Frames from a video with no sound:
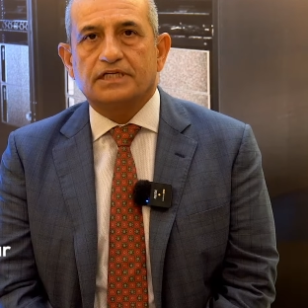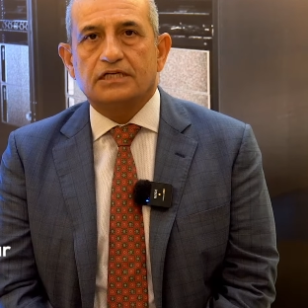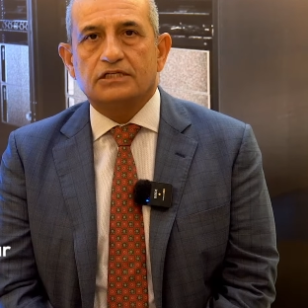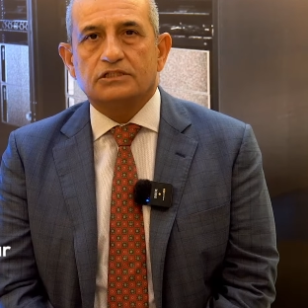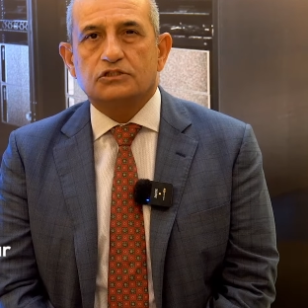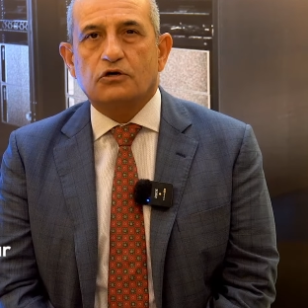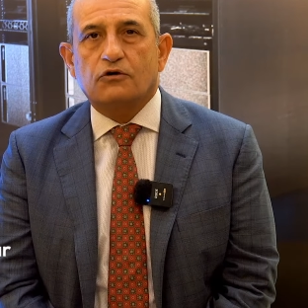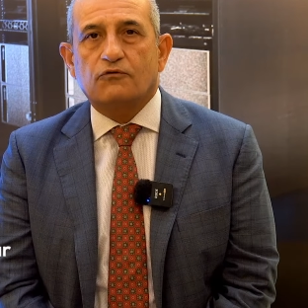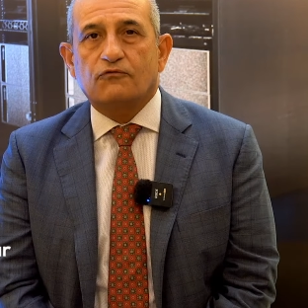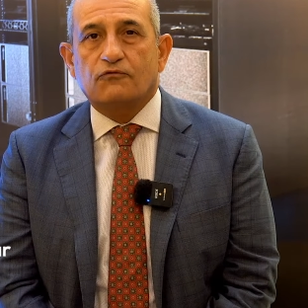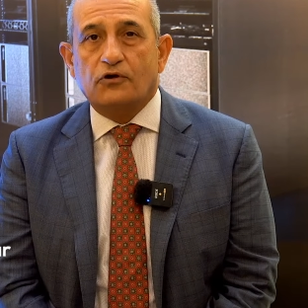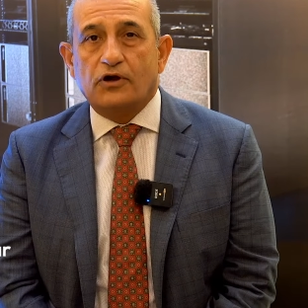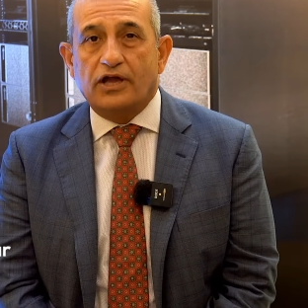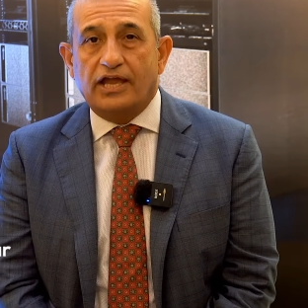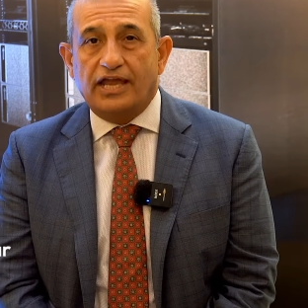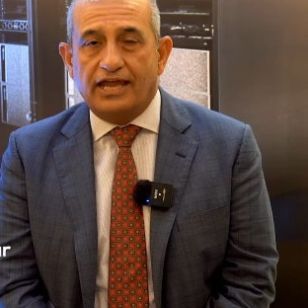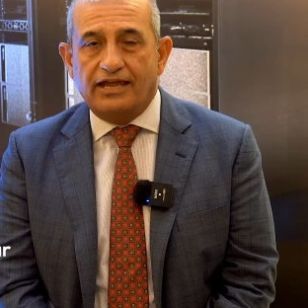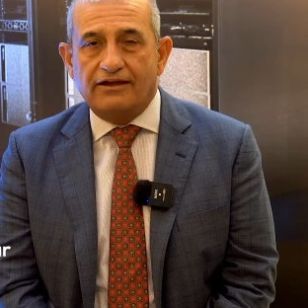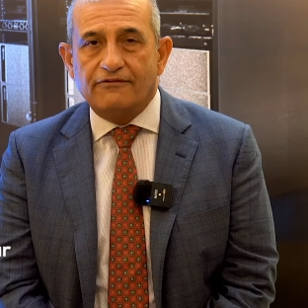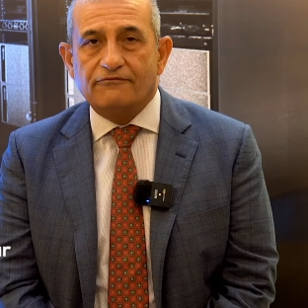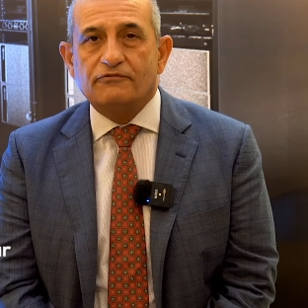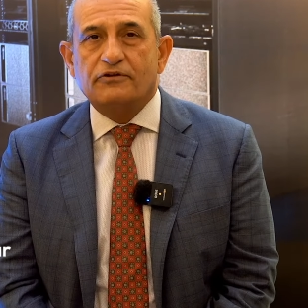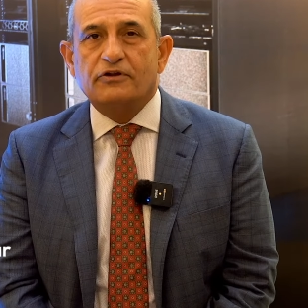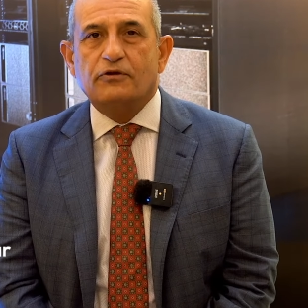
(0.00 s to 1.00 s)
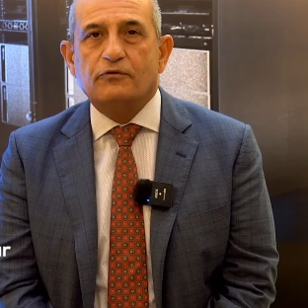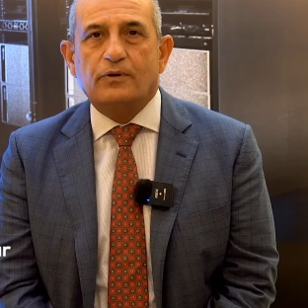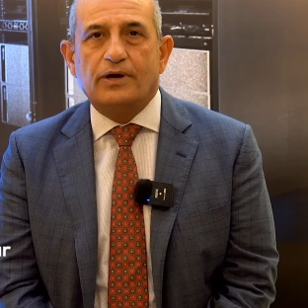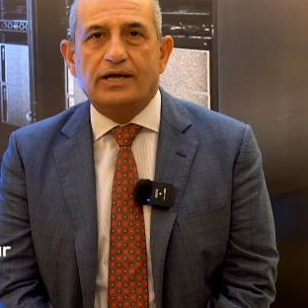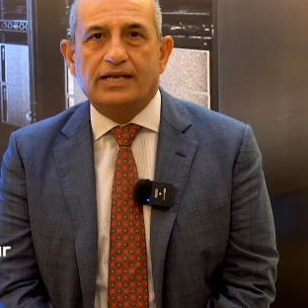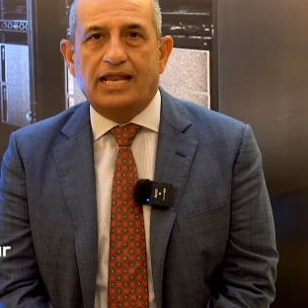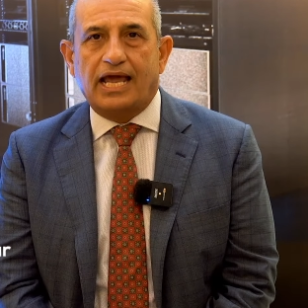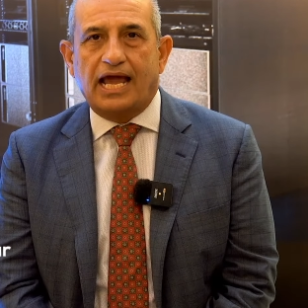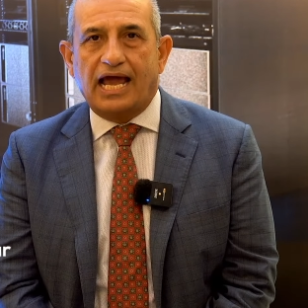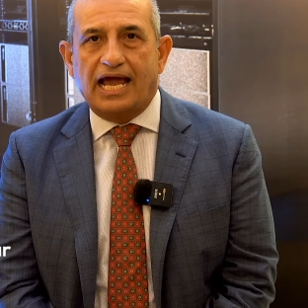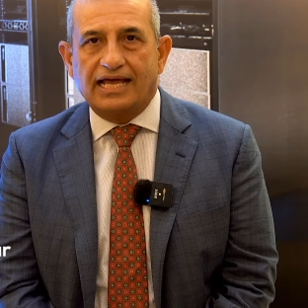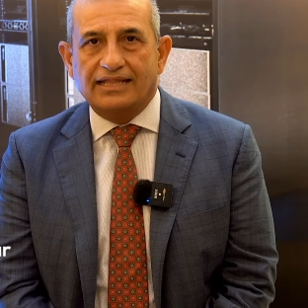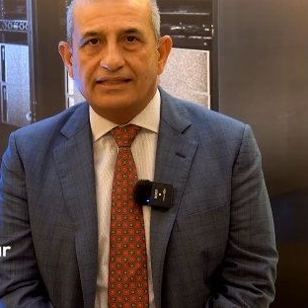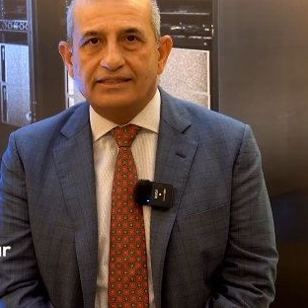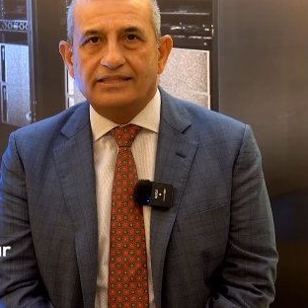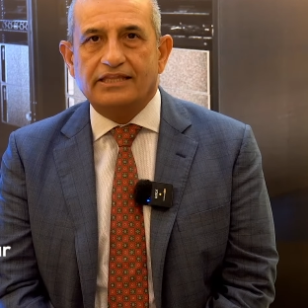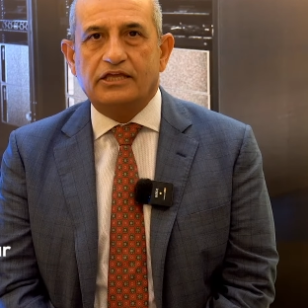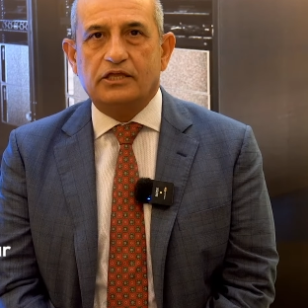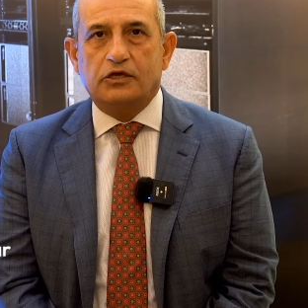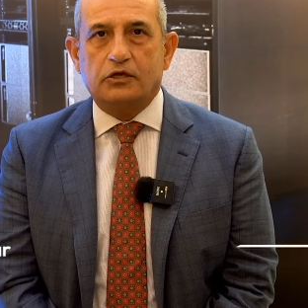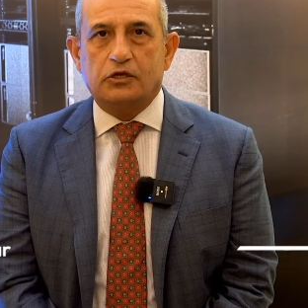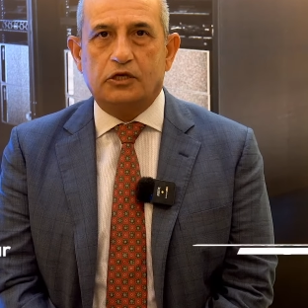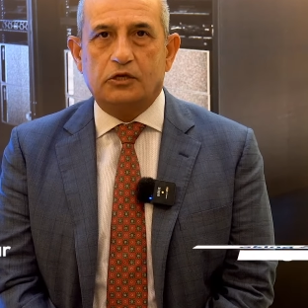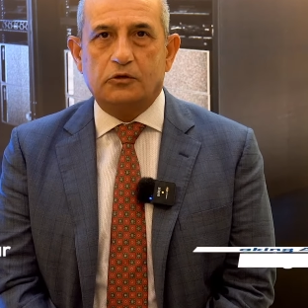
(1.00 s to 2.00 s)
So for everyone at
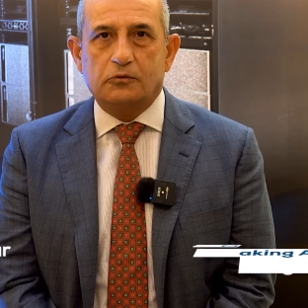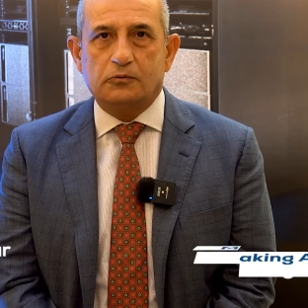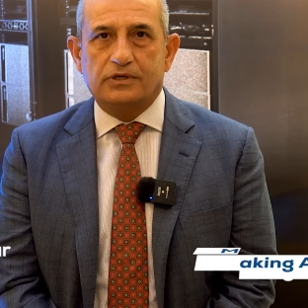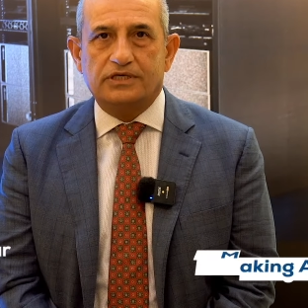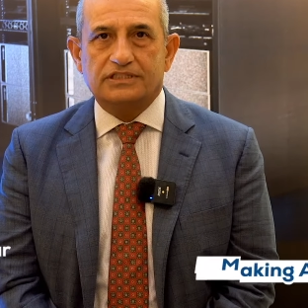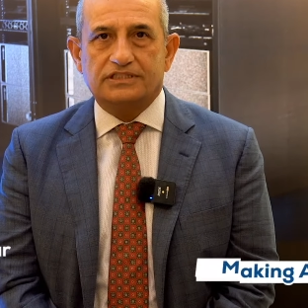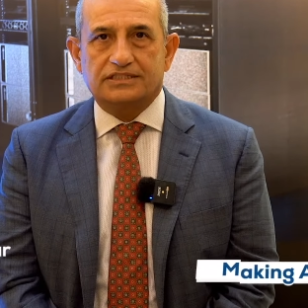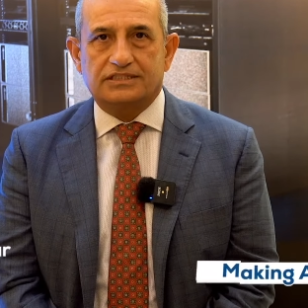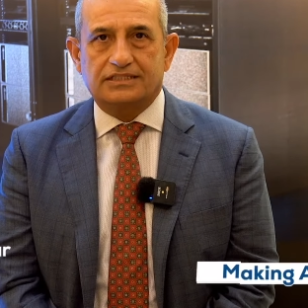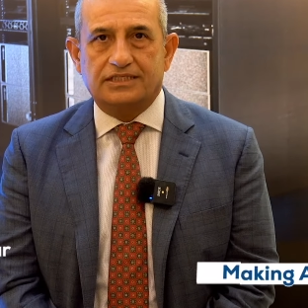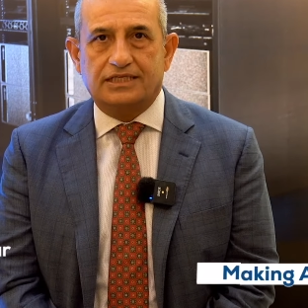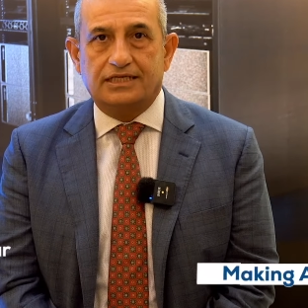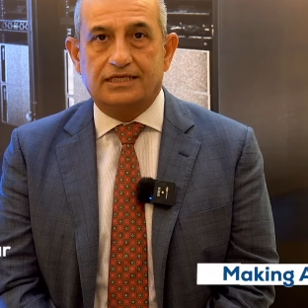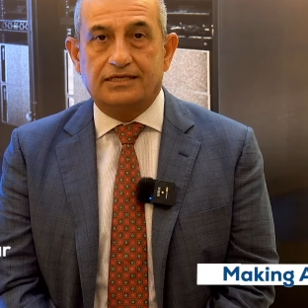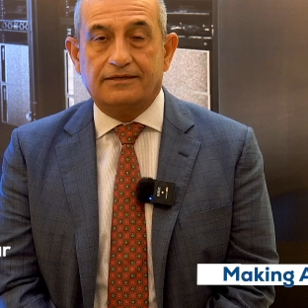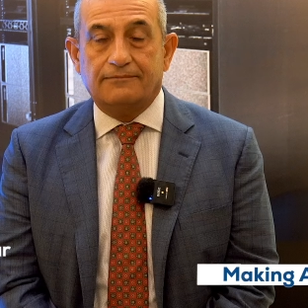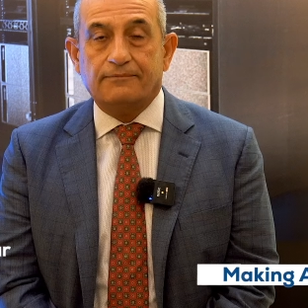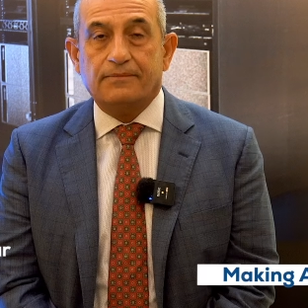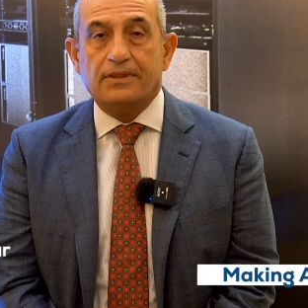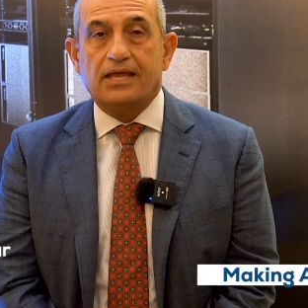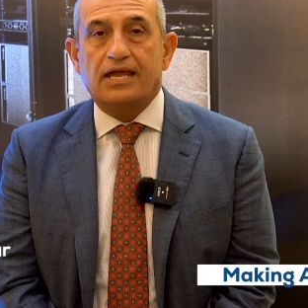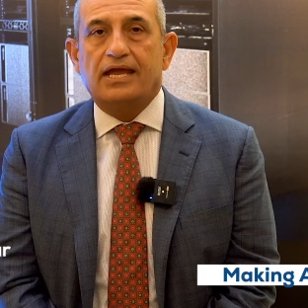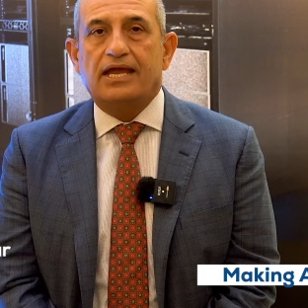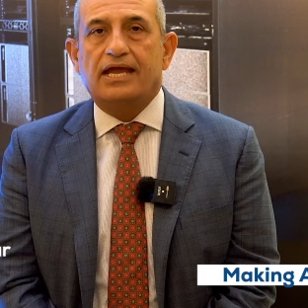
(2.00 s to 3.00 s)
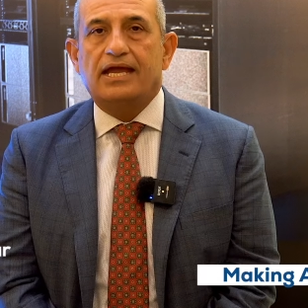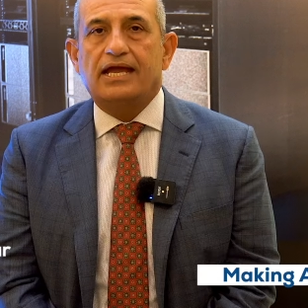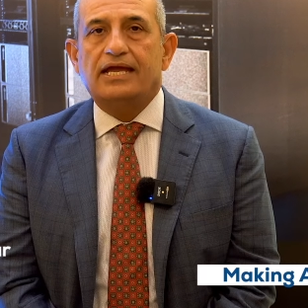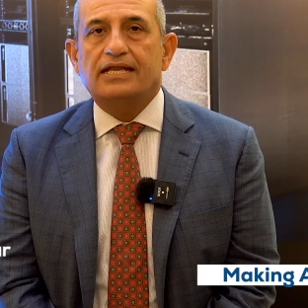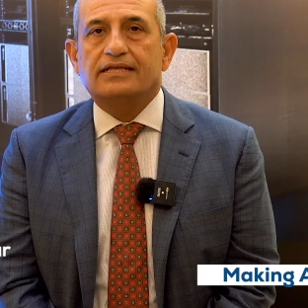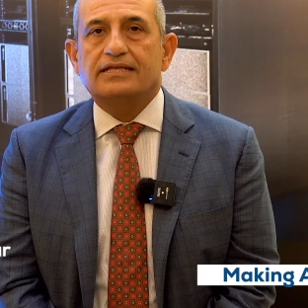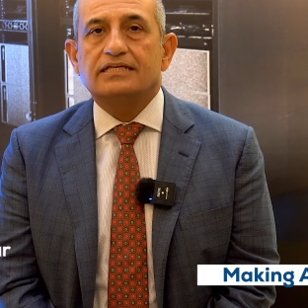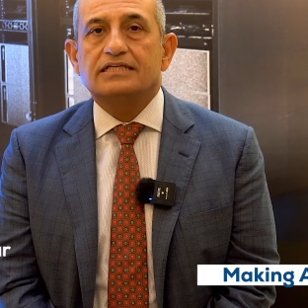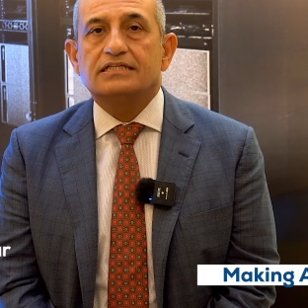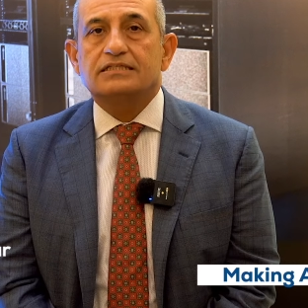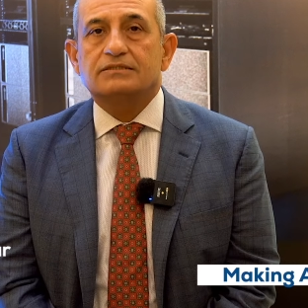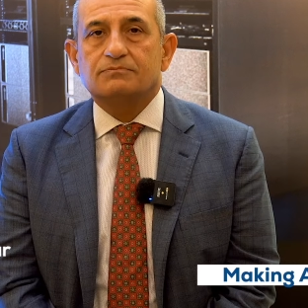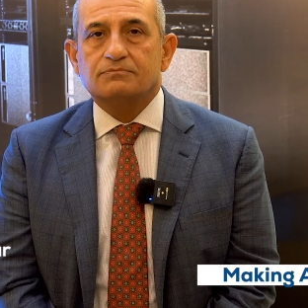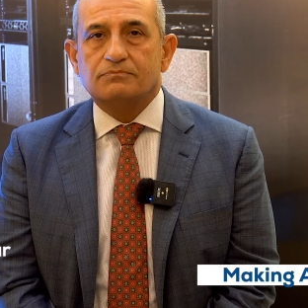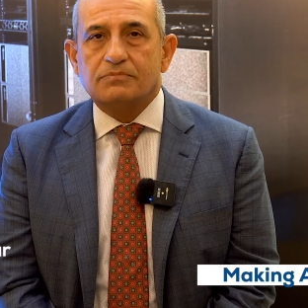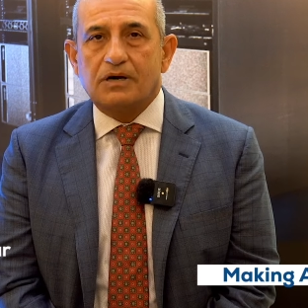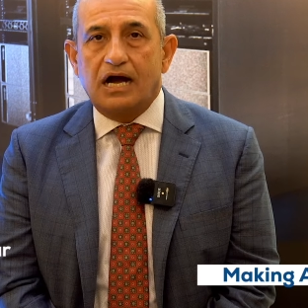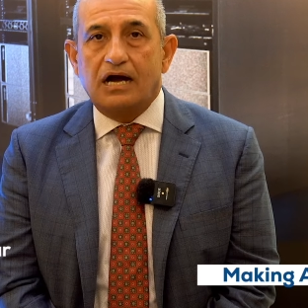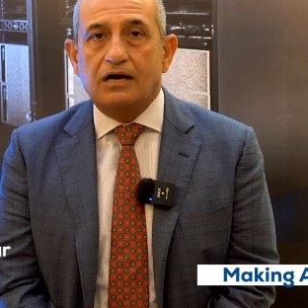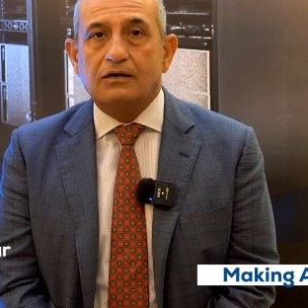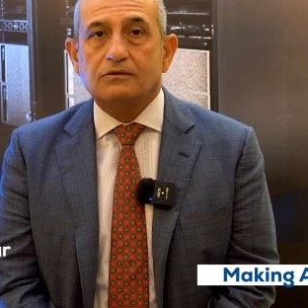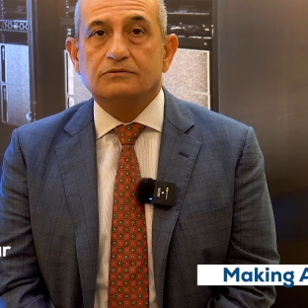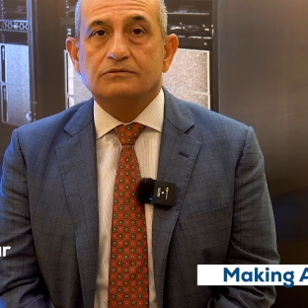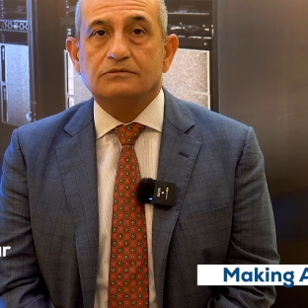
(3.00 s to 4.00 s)
the university, it is
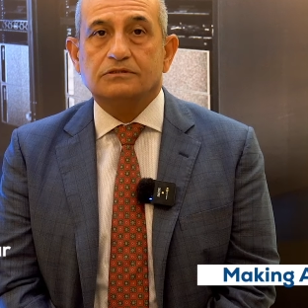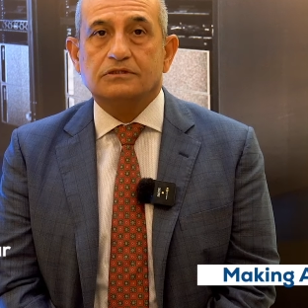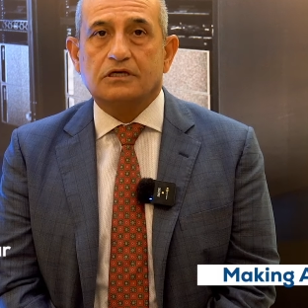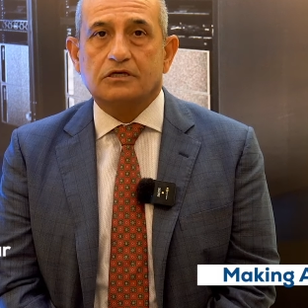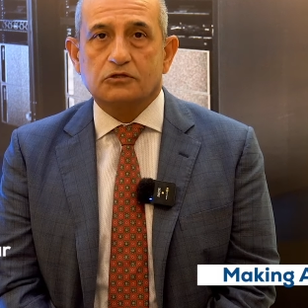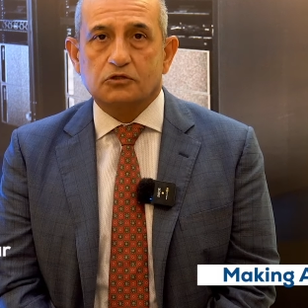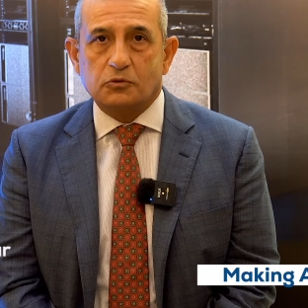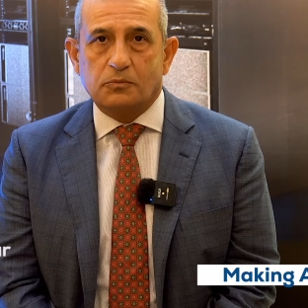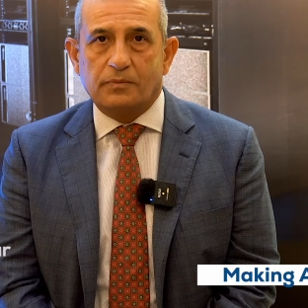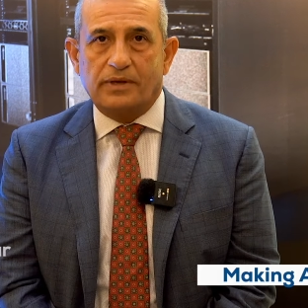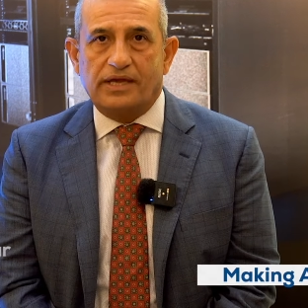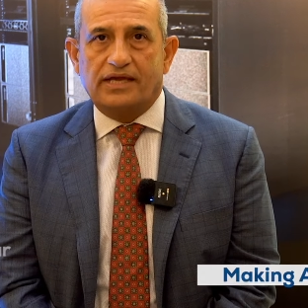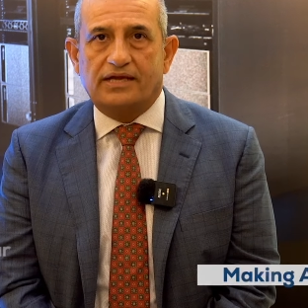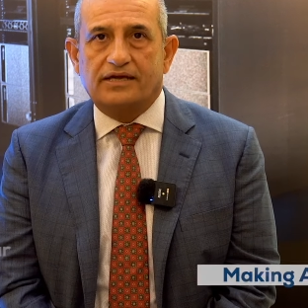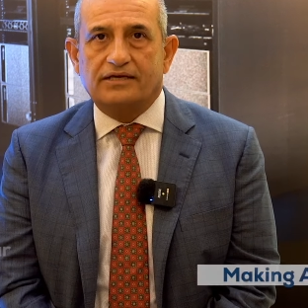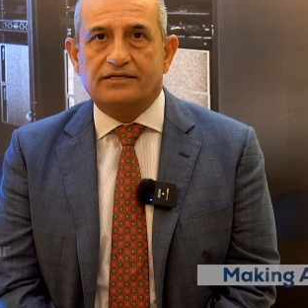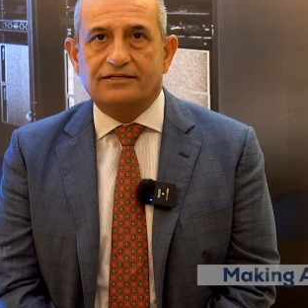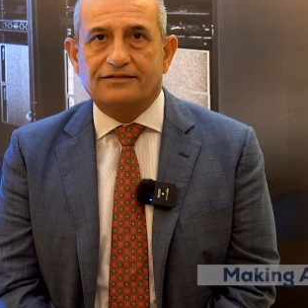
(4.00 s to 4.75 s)
bound to make a